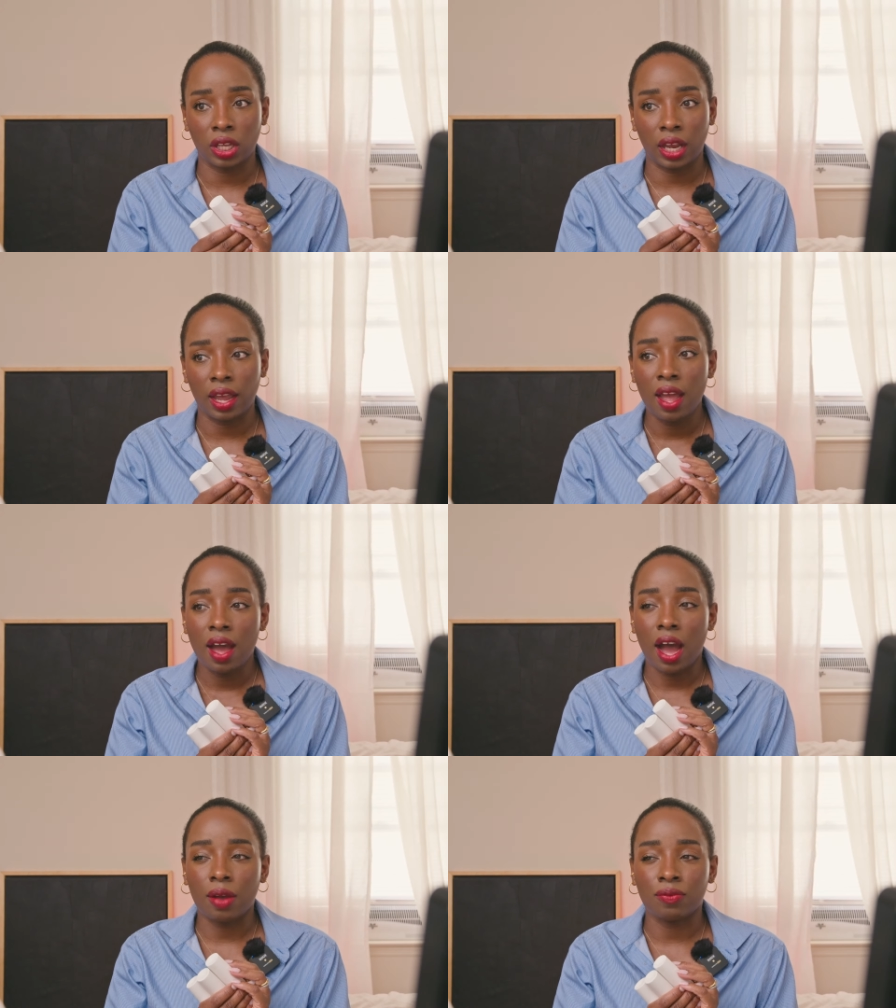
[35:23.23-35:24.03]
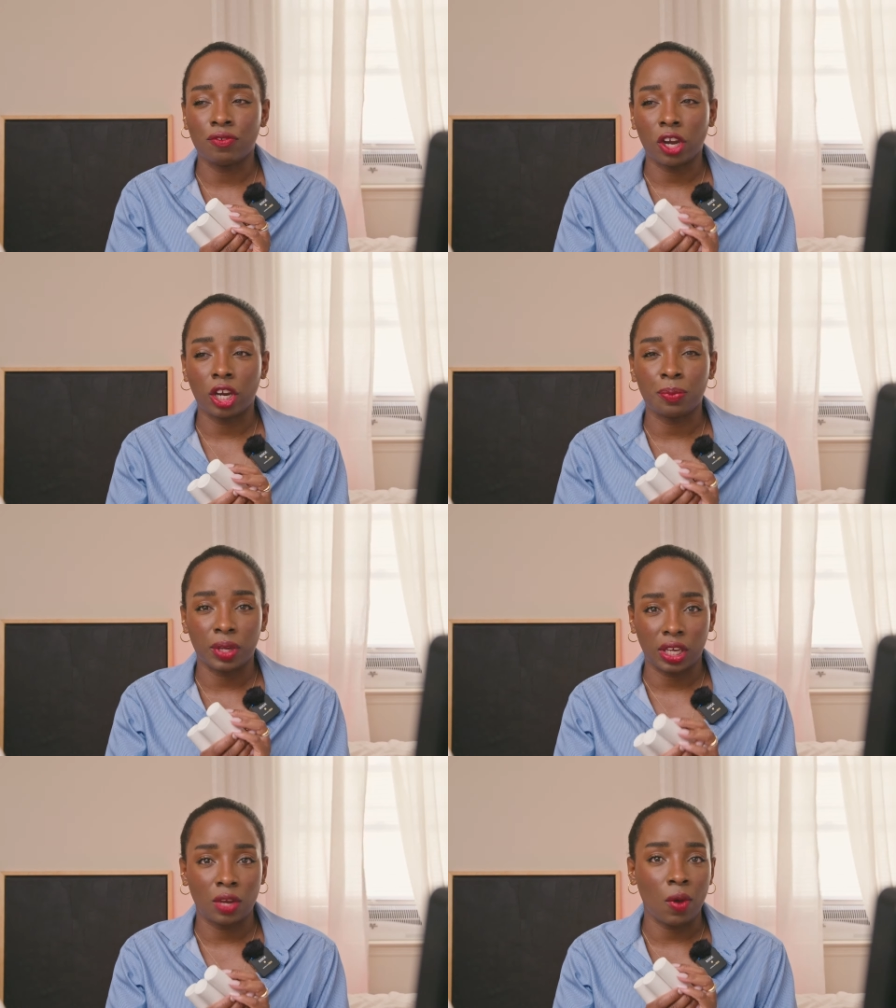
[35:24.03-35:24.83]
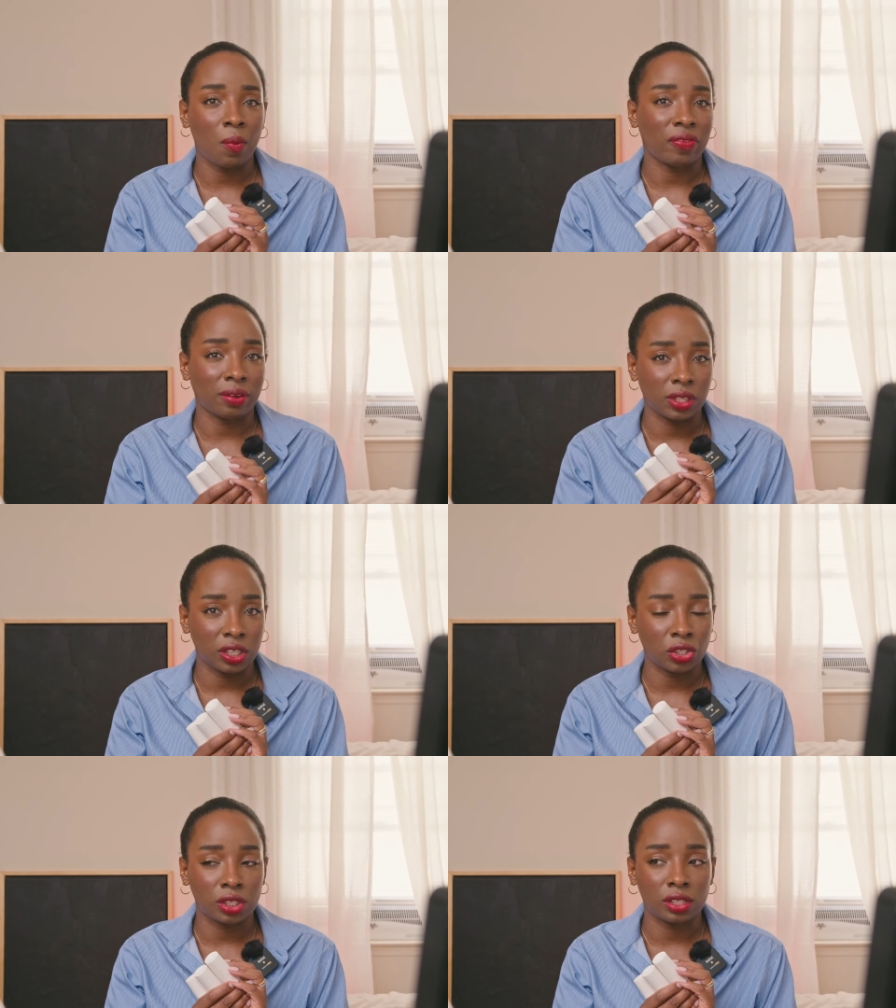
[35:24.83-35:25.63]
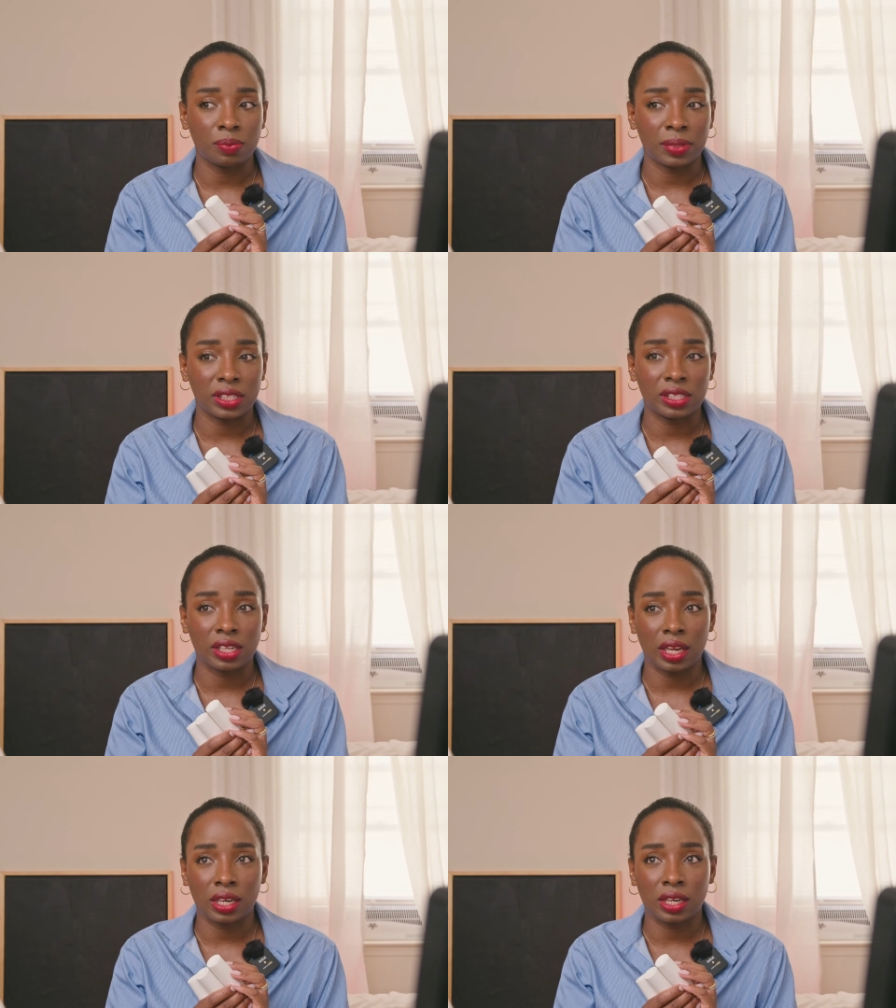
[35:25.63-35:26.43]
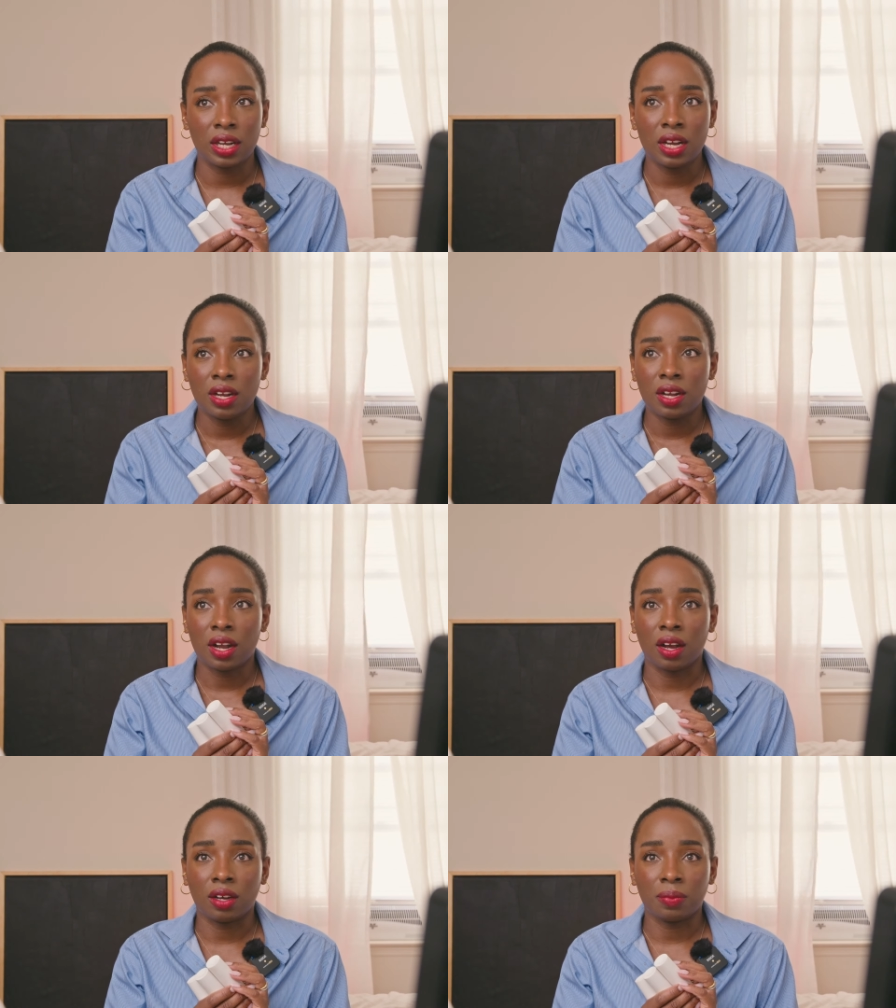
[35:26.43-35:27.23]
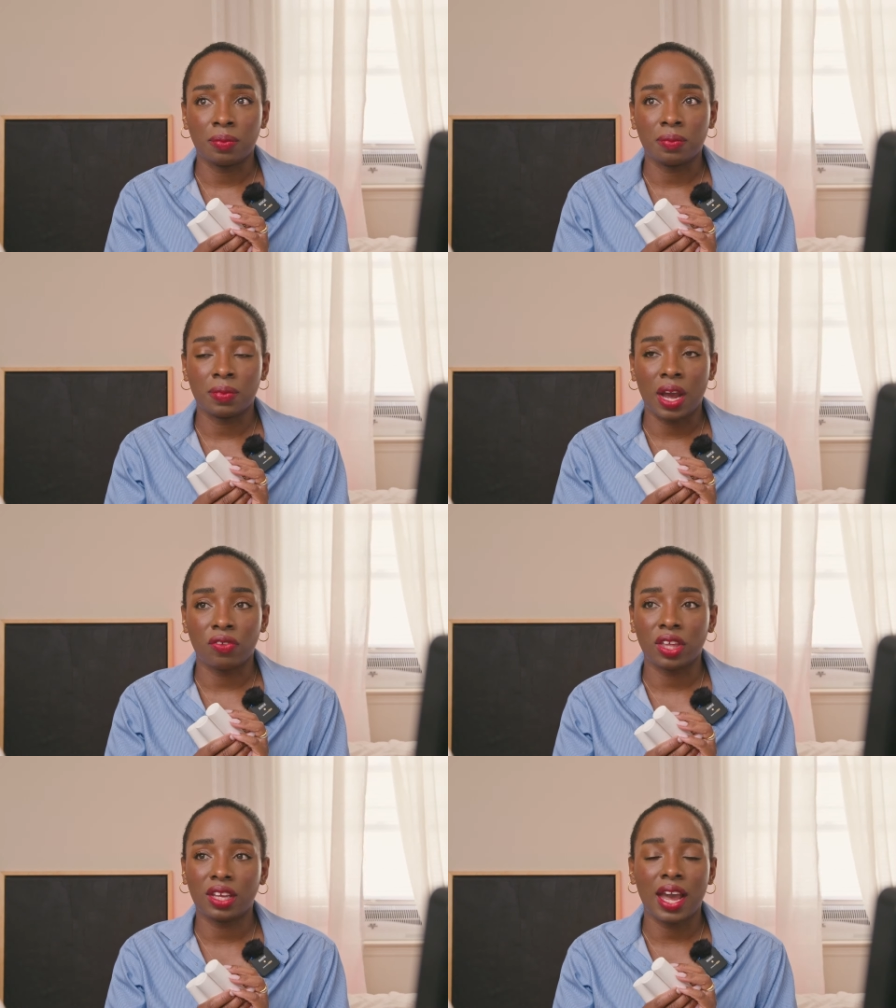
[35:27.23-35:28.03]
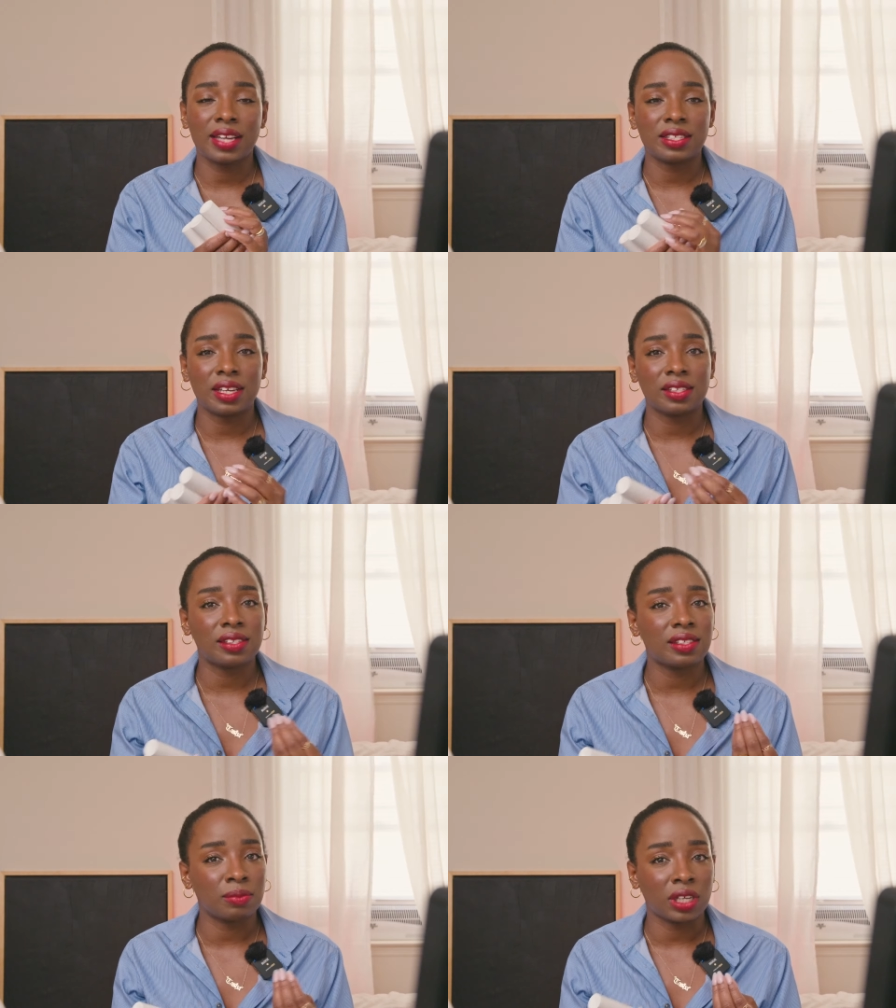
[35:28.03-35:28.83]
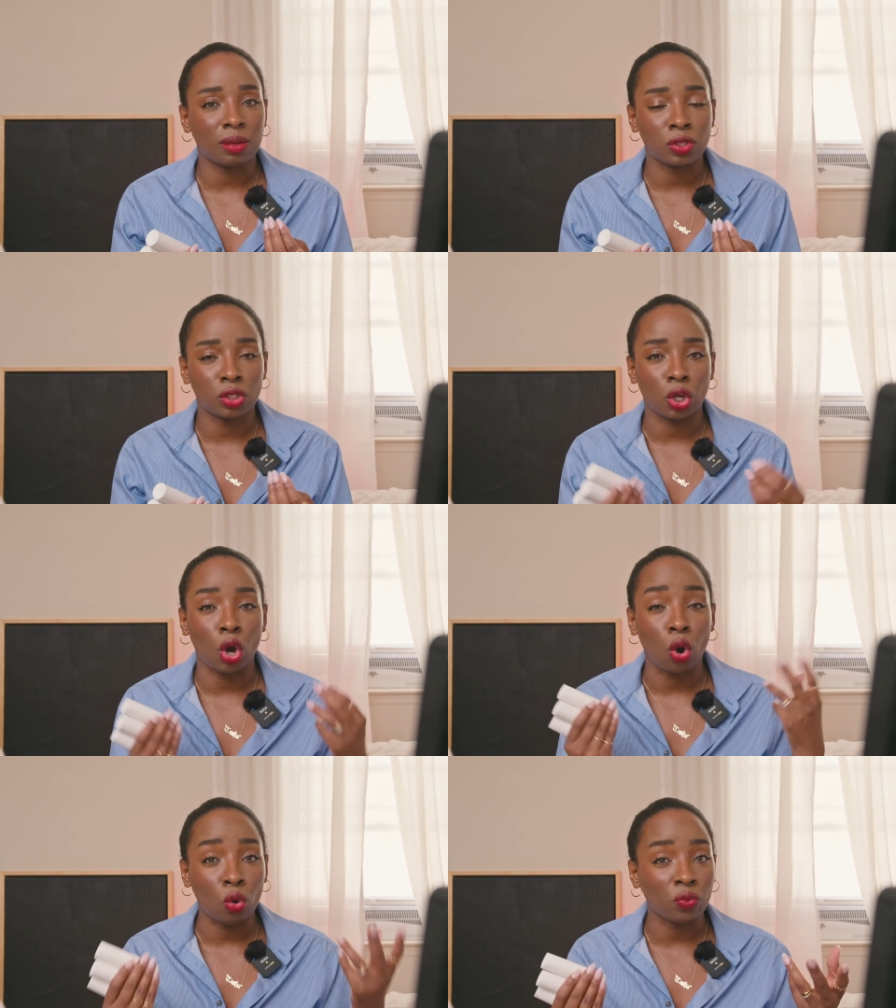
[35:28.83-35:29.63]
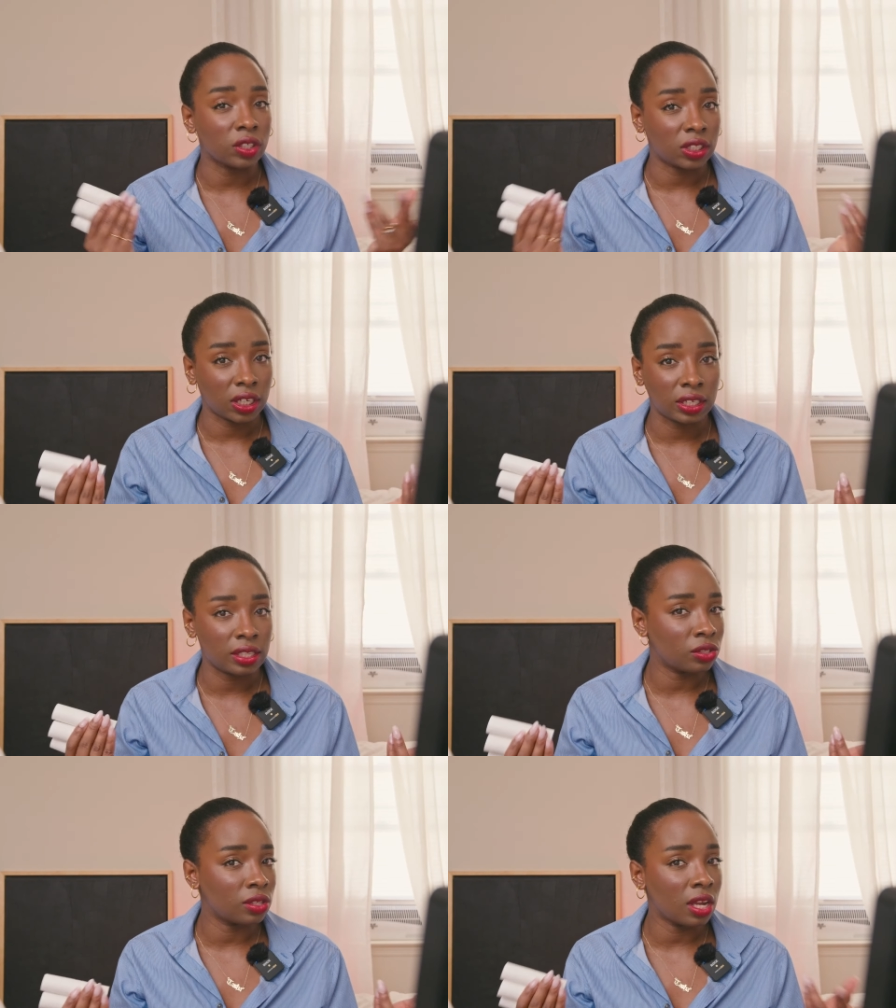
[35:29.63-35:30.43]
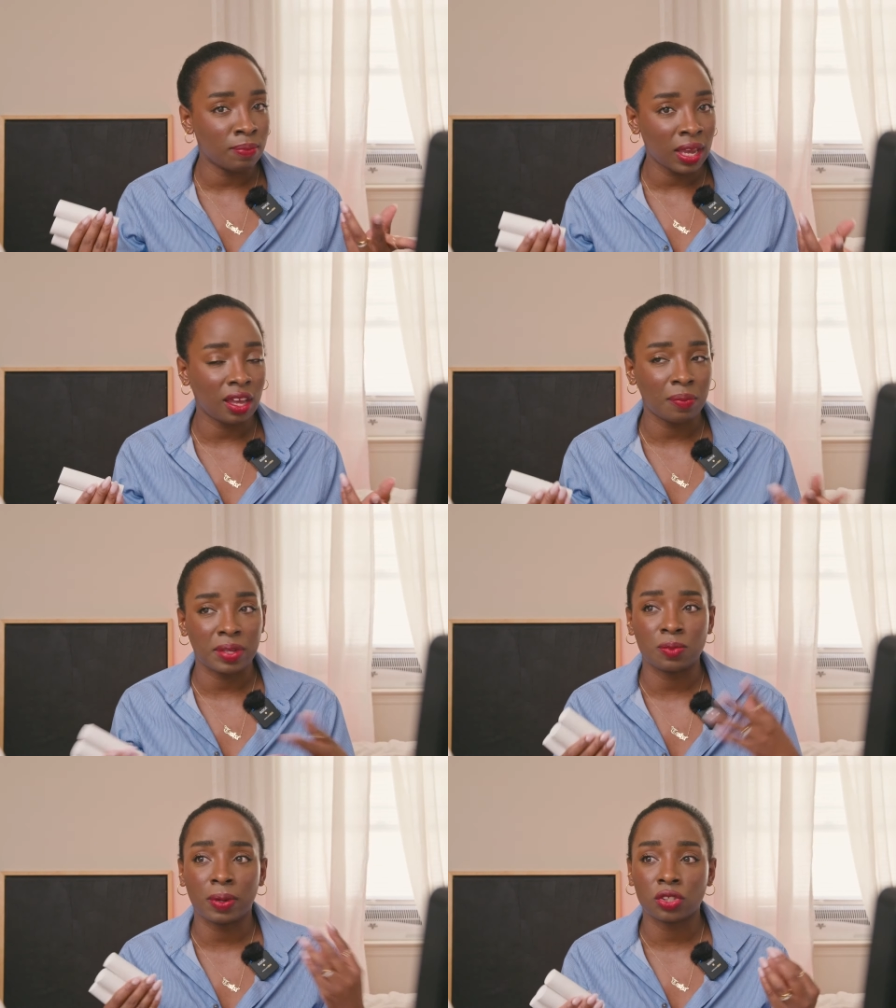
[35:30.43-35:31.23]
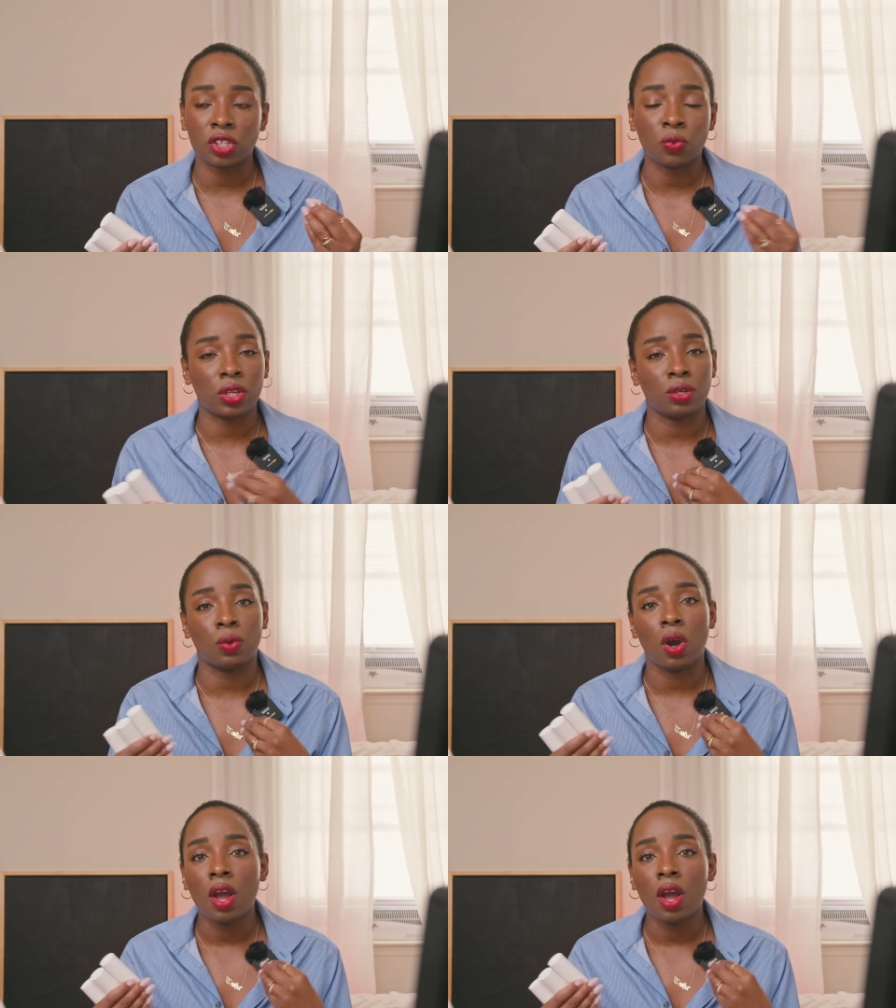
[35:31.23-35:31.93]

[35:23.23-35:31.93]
Like, I'm very picky about my foundations. My skin, I feel like, has a tendency sometimes to look overdone in makeup, especially when you